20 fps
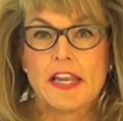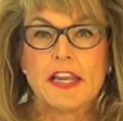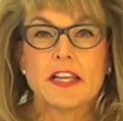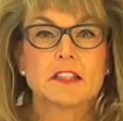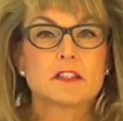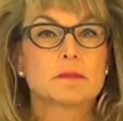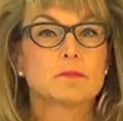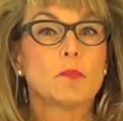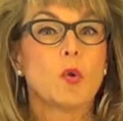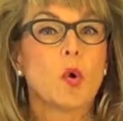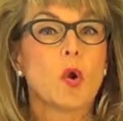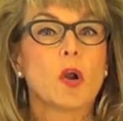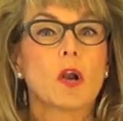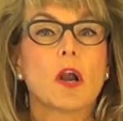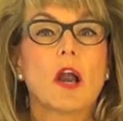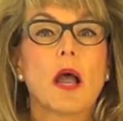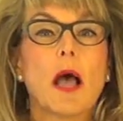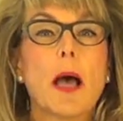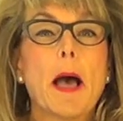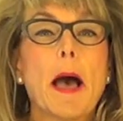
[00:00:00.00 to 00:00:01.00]
It's
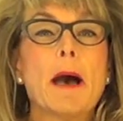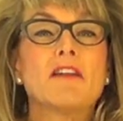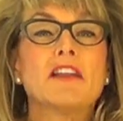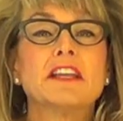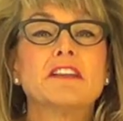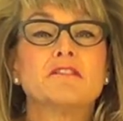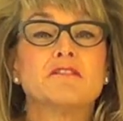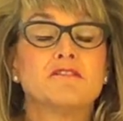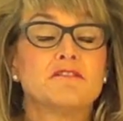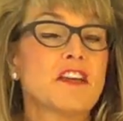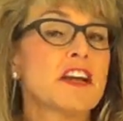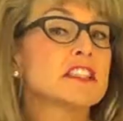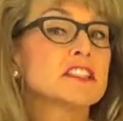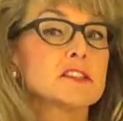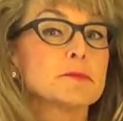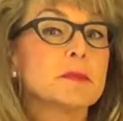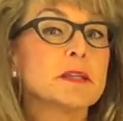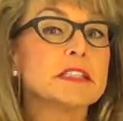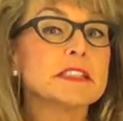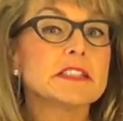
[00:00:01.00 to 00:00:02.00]
more an
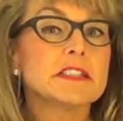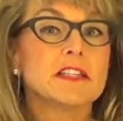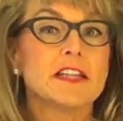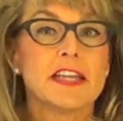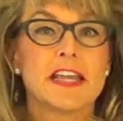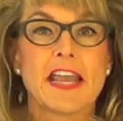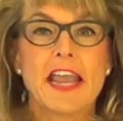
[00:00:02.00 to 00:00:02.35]
investment